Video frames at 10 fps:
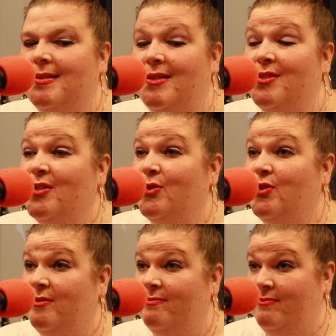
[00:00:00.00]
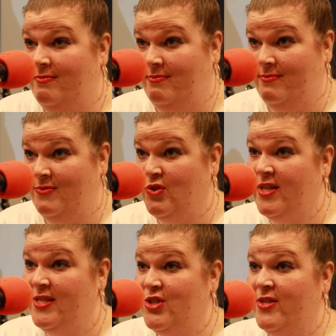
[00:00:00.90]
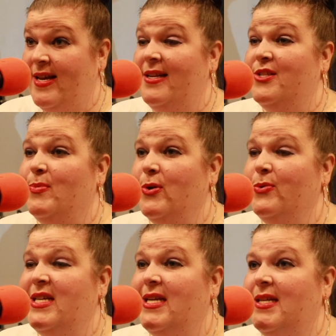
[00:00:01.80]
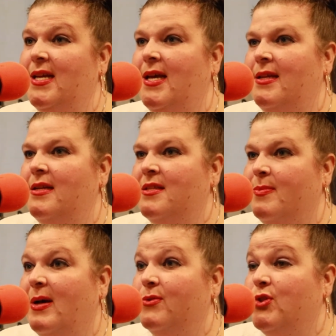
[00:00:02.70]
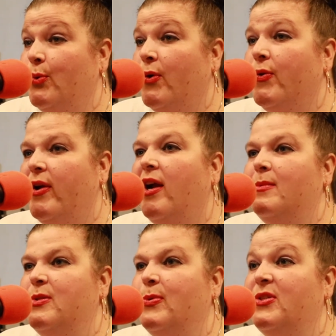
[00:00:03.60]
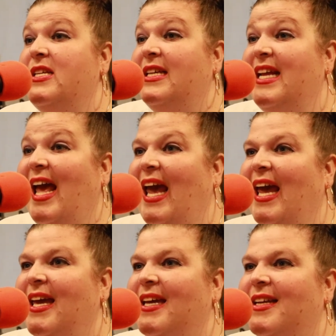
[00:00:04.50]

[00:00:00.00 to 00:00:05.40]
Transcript: So transition that into protein, and it's about 2 or 3 grams of protein a day.